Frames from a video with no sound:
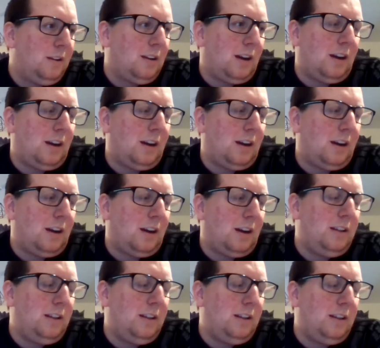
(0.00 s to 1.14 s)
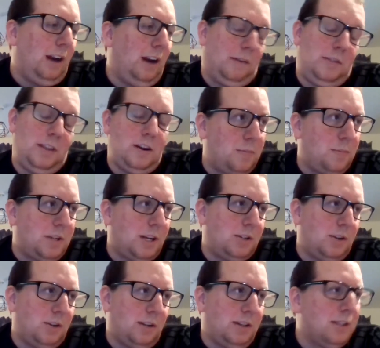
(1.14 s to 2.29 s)
The only real
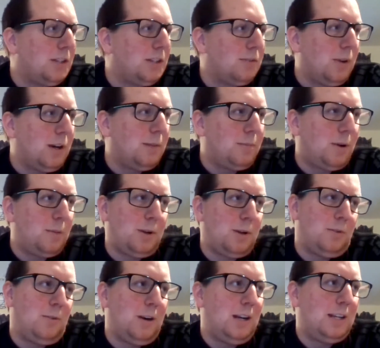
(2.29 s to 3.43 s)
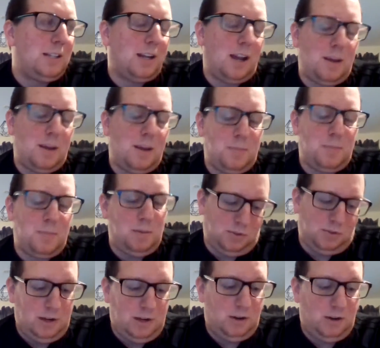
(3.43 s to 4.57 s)
potential, and this is really probably going to really scare people, so I'm
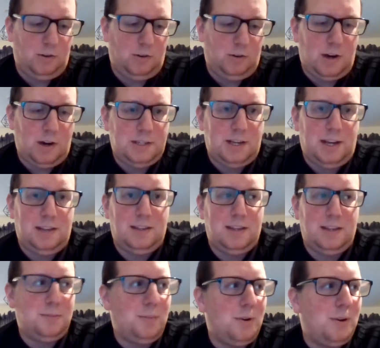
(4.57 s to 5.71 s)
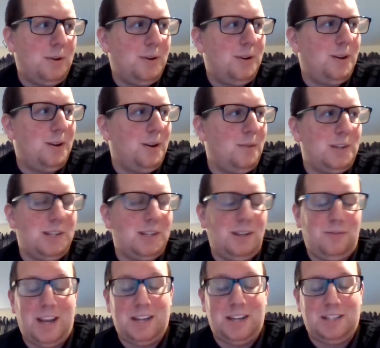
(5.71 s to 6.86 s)
probably going to regret saying this, but
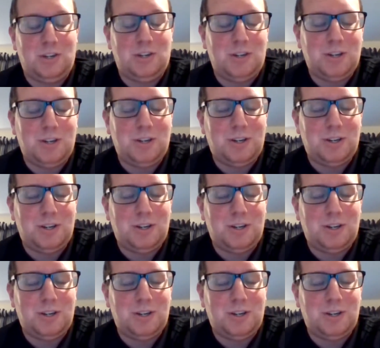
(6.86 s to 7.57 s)
obviously if he gets injured,